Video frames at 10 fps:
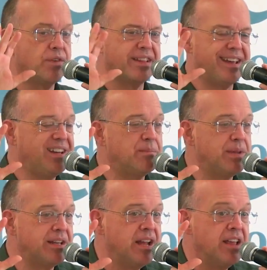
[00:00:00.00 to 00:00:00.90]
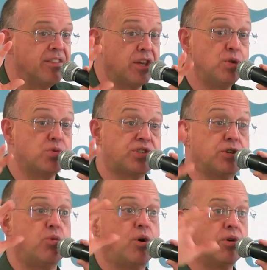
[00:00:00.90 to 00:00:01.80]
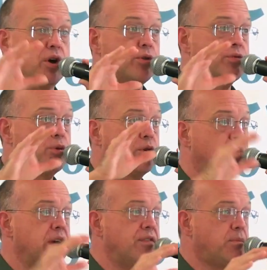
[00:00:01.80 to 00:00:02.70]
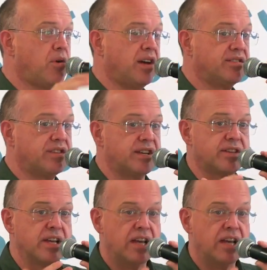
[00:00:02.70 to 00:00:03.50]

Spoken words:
That doesn't mean that you still won't go through a grieving process